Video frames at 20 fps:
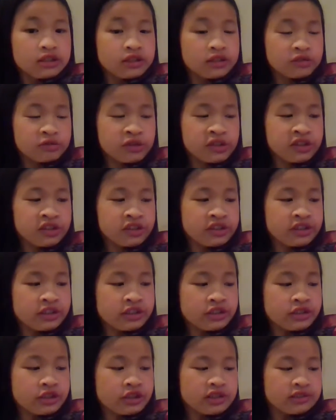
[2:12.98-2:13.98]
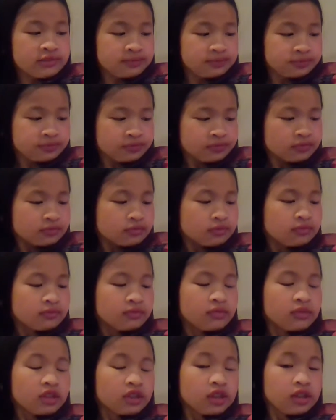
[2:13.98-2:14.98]
what you're going to do
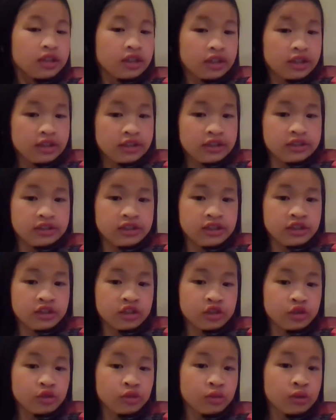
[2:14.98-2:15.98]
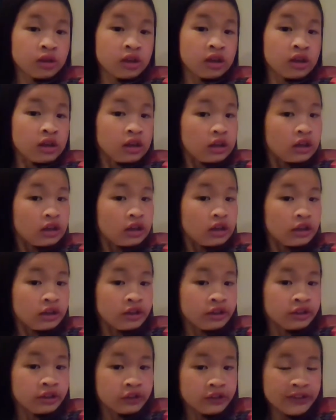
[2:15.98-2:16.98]
is you are
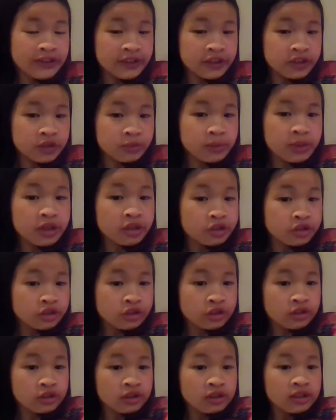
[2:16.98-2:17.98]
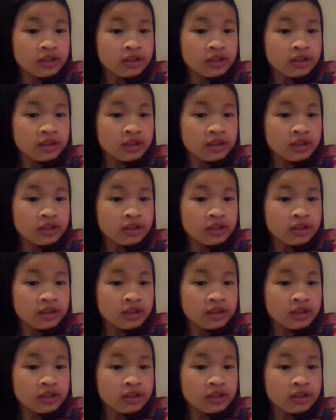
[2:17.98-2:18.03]
going to make sure